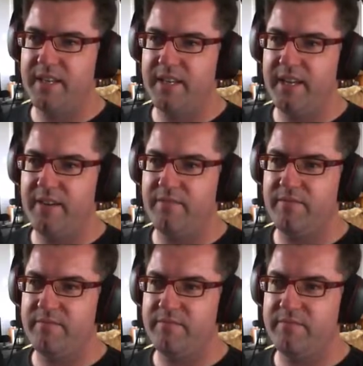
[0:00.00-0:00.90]
it
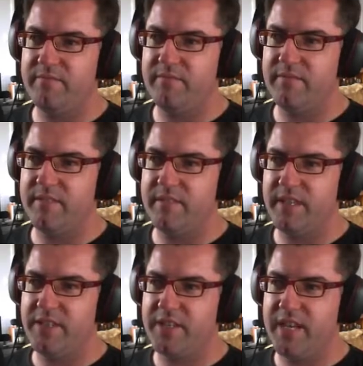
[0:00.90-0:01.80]

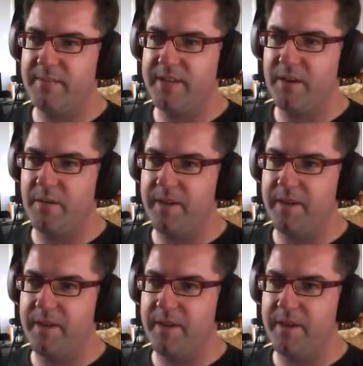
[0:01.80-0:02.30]
just keeps going